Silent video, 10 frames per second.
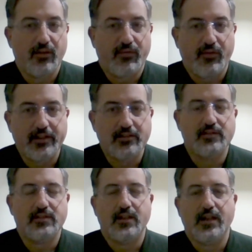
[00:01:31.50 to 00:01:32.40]
a
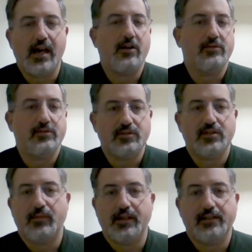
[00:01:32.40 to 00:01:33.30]
friend's uh, house or
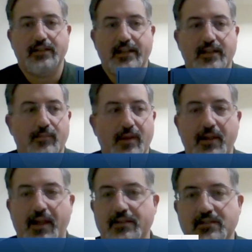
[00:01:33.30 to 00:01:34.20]
something like that that
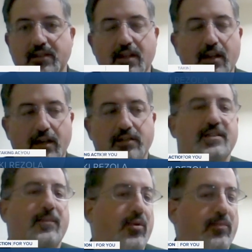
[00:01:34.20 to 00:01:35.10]
maybe has a a
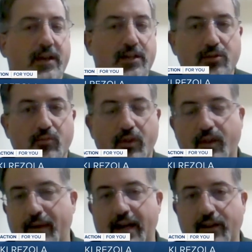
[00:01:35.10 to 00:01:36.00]
separate bedroom with
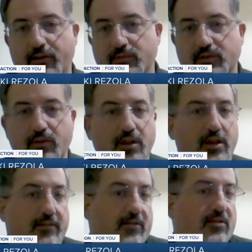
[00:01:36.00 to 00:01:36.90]
a bathroom so you
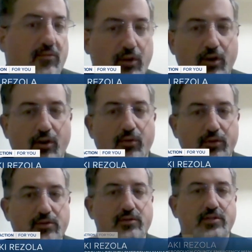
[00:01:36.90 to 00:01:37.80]
can even, you know, reduce